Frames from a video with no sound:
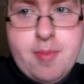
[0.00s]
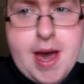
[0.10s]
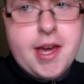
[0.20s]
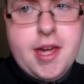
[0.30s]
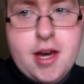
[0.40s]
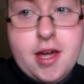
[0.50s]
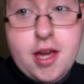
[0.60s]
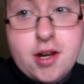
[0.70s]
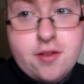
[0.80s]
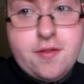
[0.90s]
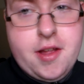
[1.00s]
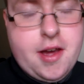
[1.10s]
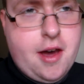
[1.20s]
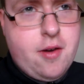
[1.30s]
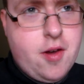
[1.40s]
Back here in this
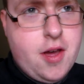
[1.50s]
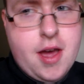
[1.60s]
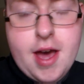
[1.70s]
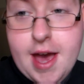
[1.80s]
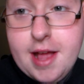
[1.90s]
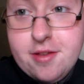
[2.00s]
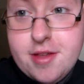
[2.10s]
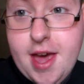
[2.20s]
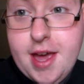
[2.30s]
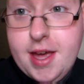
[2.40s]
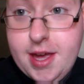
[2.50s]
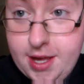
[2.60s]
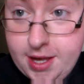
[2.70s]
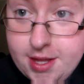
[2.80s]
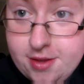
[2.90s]
video, and today
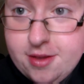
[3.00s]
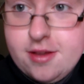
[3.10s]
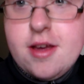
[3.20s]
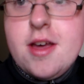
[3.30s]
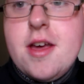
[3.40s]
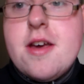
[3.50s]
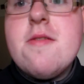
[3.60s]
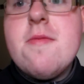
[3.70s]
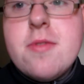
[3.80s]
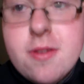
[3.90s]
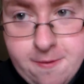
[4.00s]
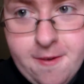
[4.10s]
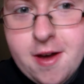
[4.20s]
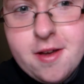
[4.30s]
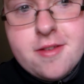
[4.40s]
it's the
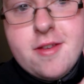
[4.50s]
first.